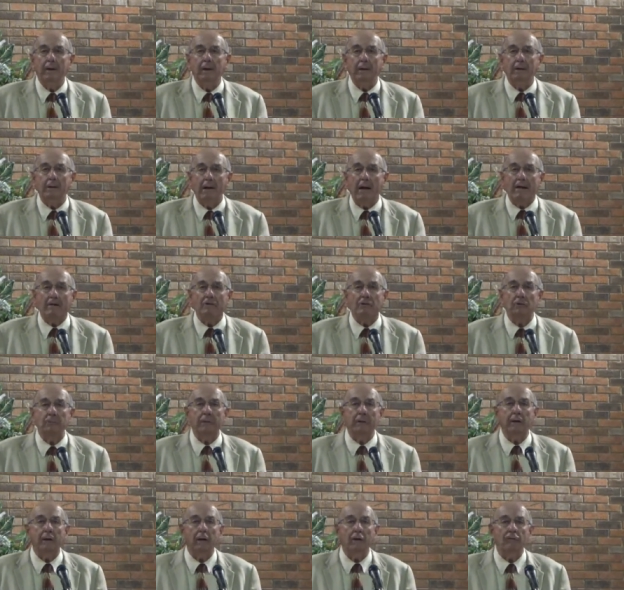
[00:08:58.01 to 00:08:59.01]
and cast them
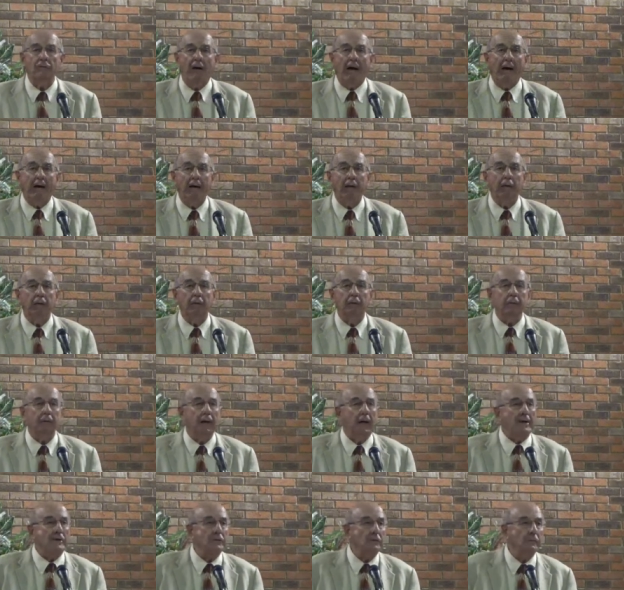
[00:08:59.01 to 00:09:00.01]
into the fire and
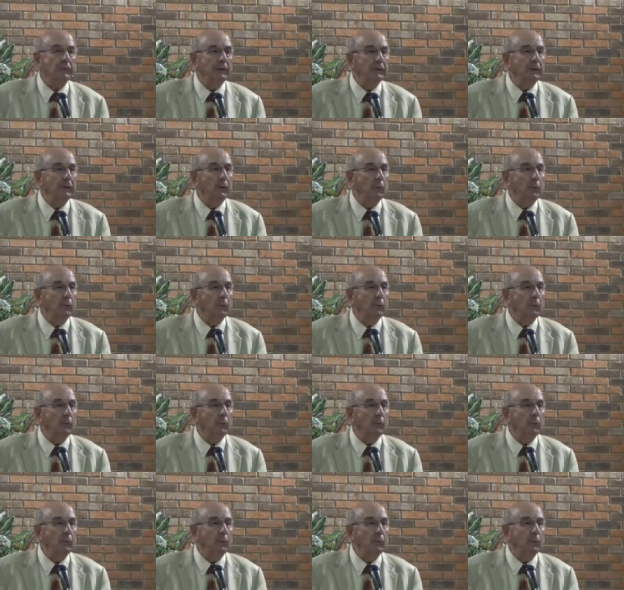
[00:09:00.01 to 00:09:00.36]
cast them into